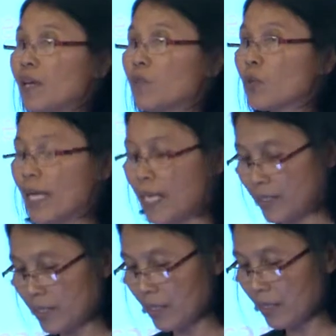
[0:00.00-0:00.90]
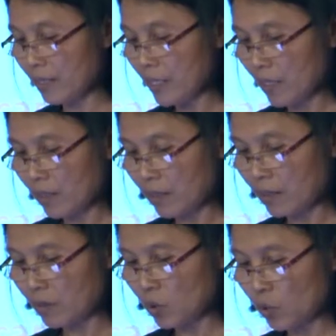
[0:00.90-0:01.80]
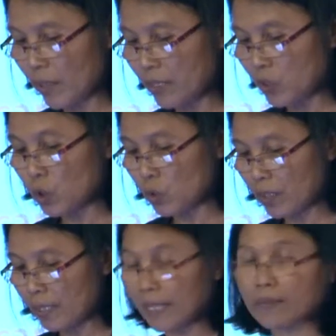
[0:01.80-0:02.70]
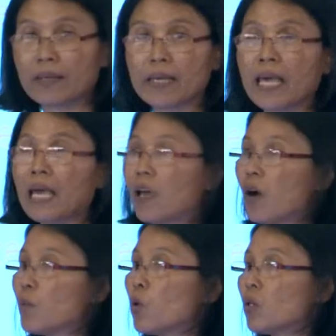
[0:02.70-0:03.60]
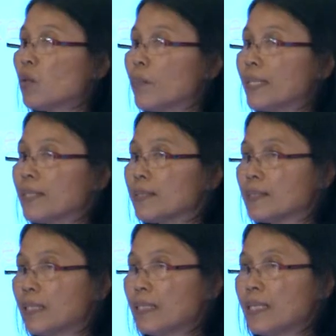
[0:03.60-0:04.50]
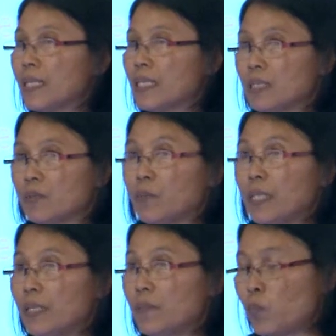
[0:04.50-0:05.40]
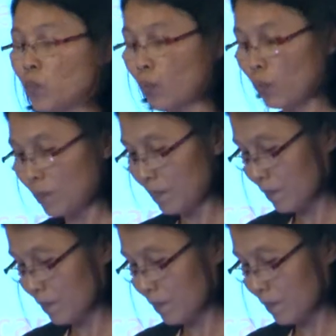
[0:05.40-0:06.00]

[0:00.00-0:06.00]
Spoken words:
advocacy to ensure that the care of older person be improved.